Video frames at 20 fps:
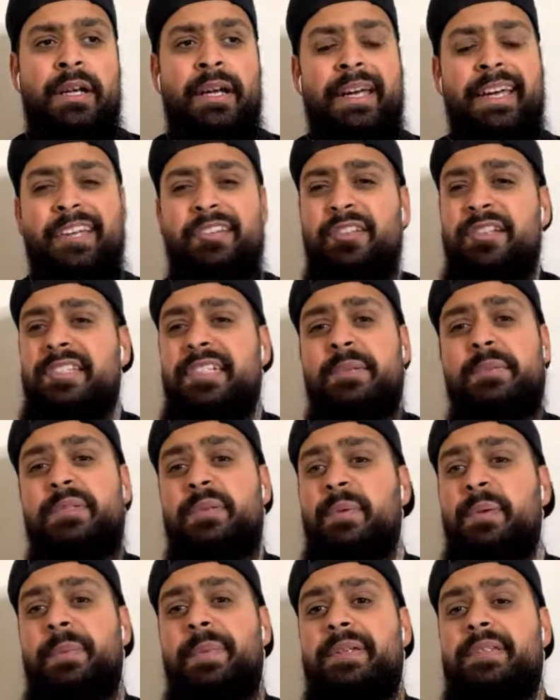he just seems to
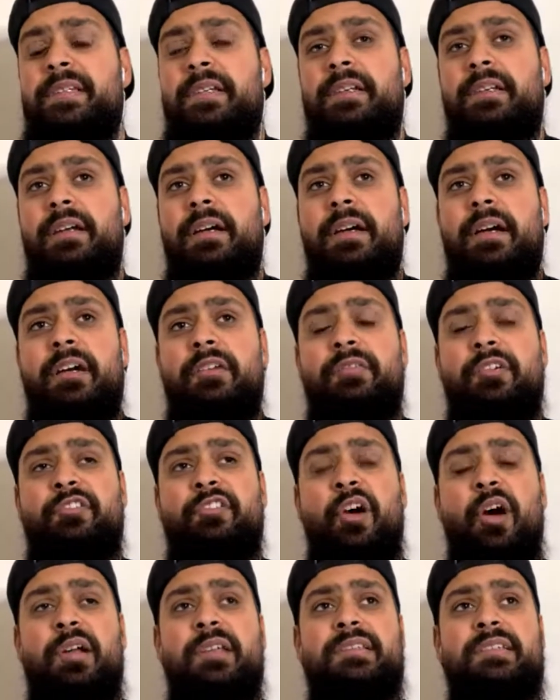be missing
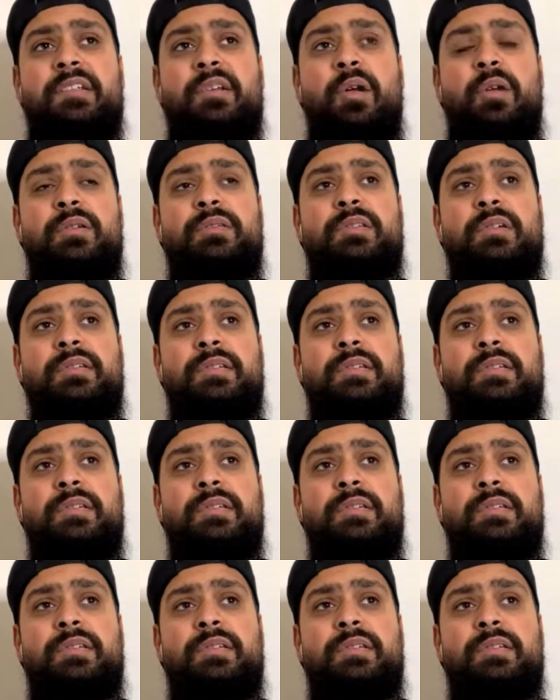Richarlison also,